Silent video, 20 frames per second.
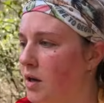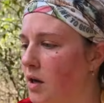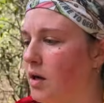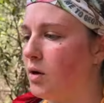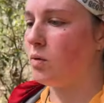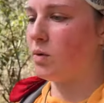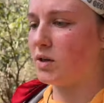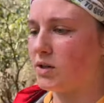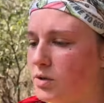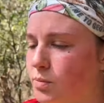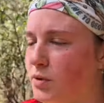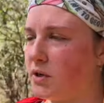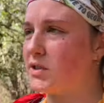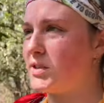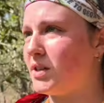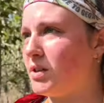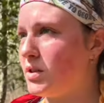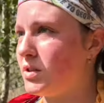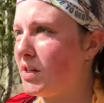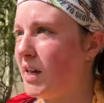which puts
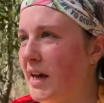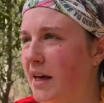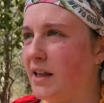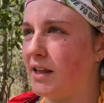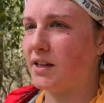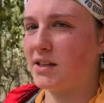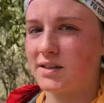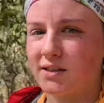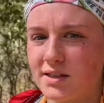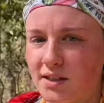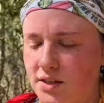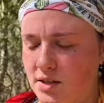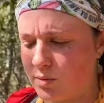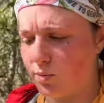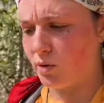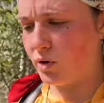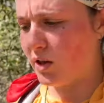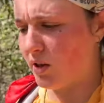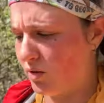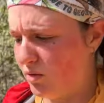us at like
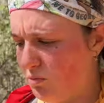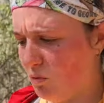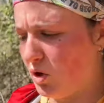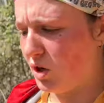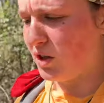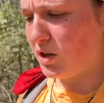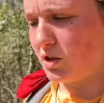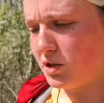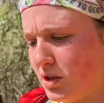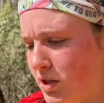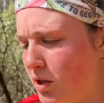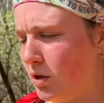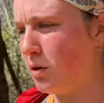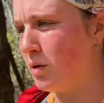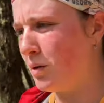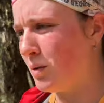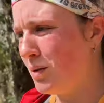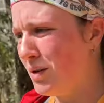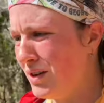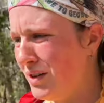6.1 or
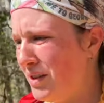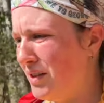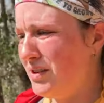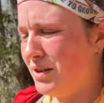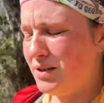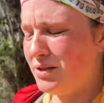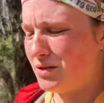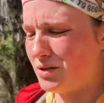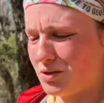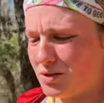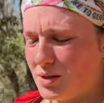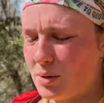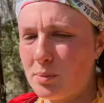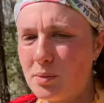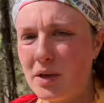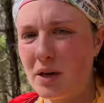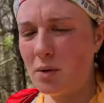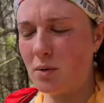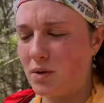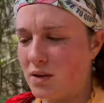2 or
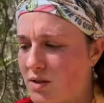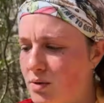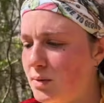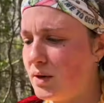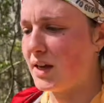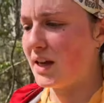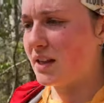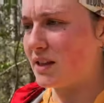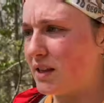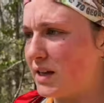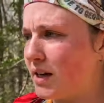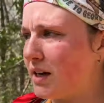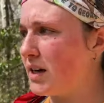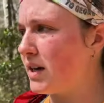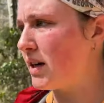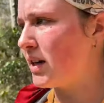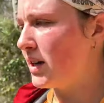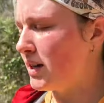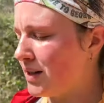something once we get there.